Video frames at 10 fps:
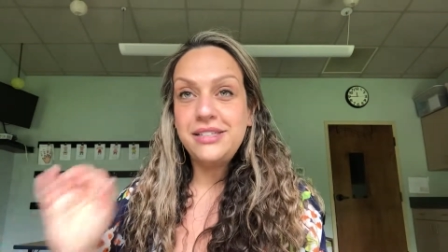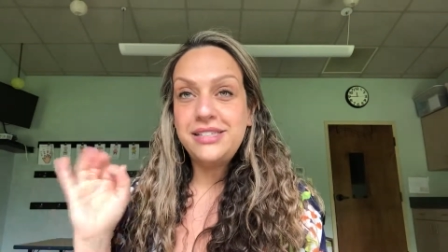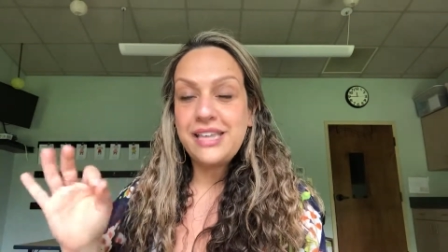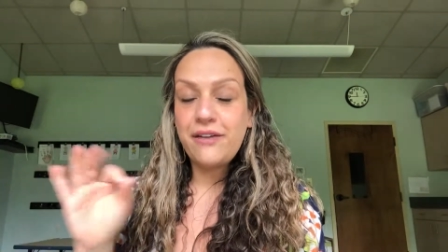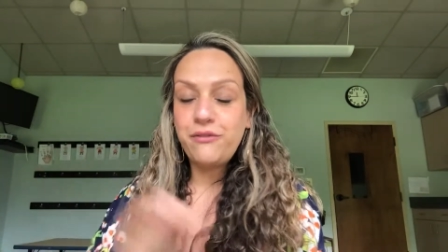
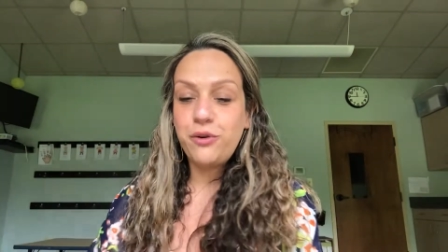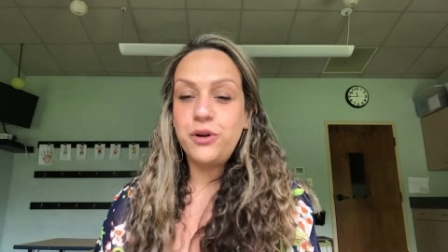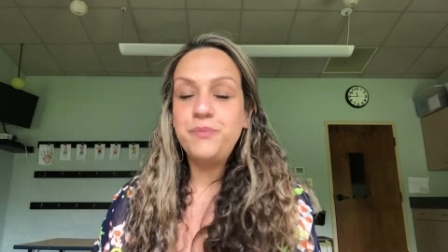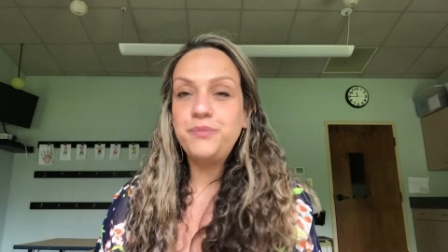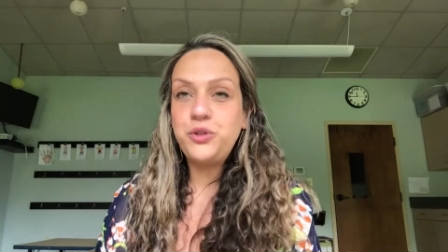set
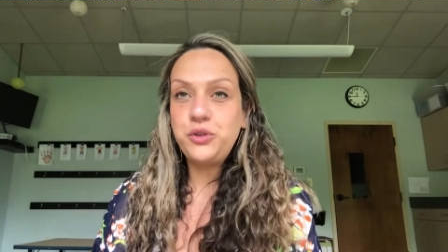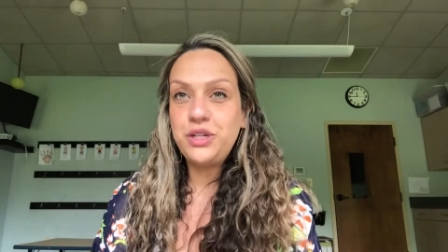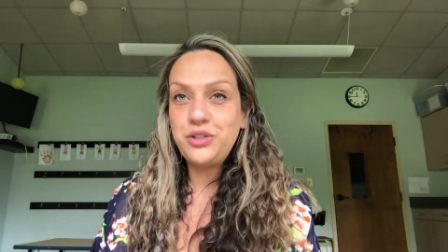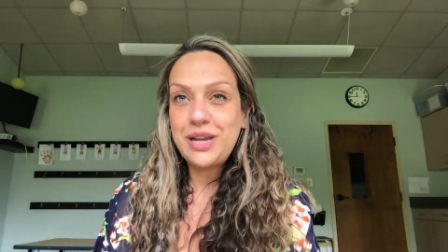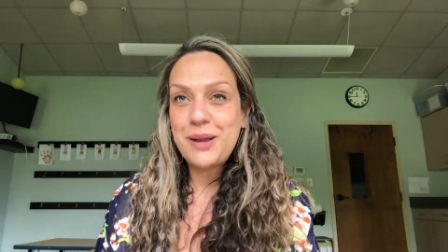for June
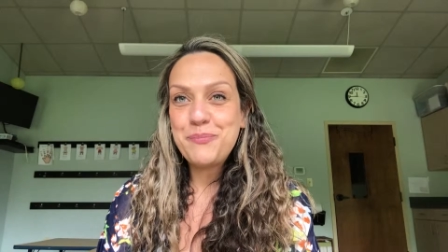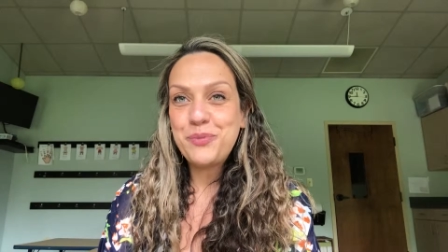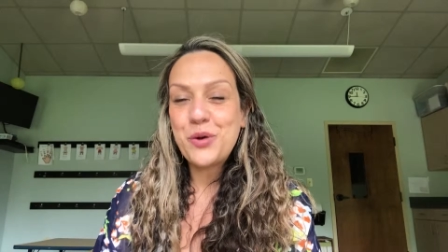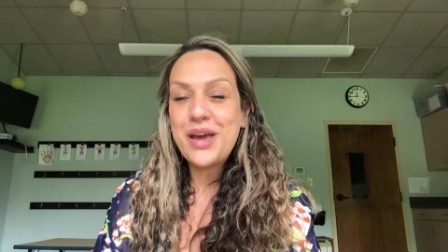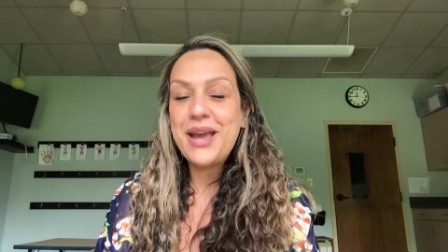and July,
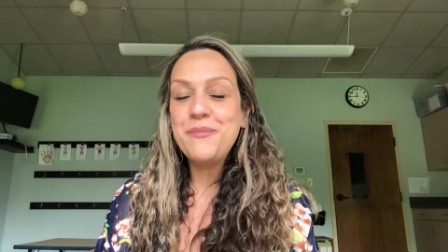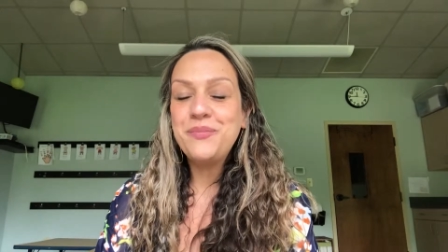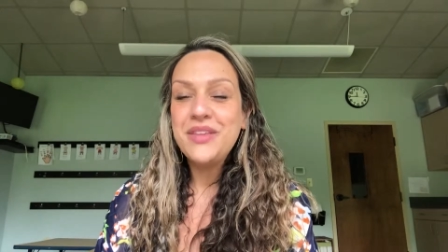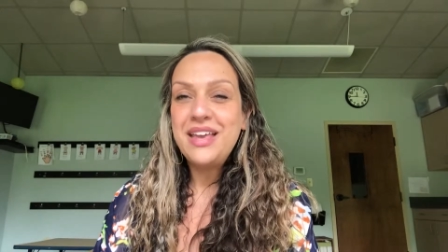okay?